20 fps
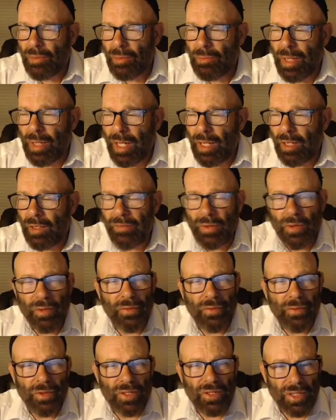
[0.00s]
a battle of Earth
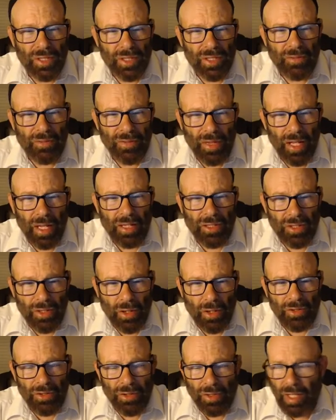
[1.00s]
versus the flying
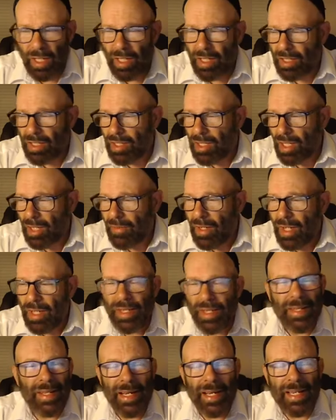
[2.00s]
saucer kind of stuff,
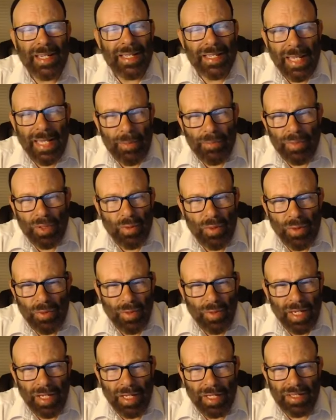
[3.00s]
they're not going to zap us with
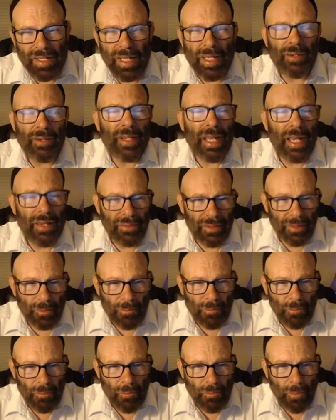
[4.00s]
ray guns. They don't have to.
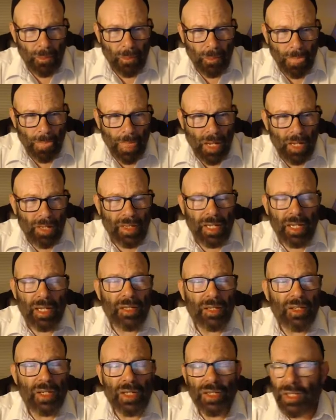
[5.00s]
They
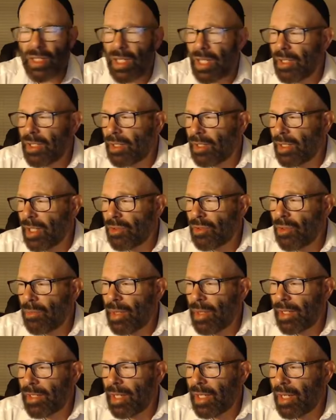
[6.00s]
can just send
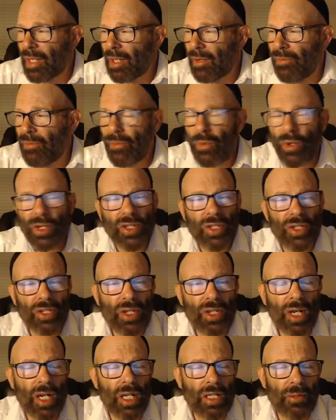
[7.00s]
electromagnetic forces,
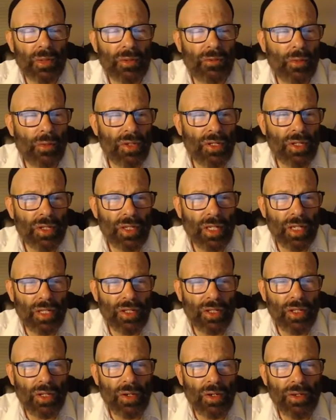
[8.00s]
cosmic forces
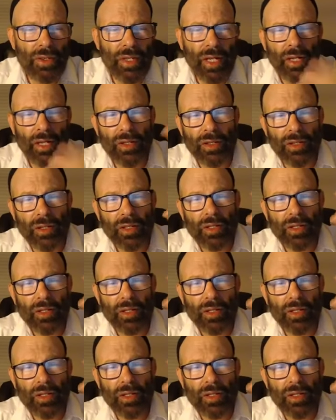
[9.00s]
against the Earth that could,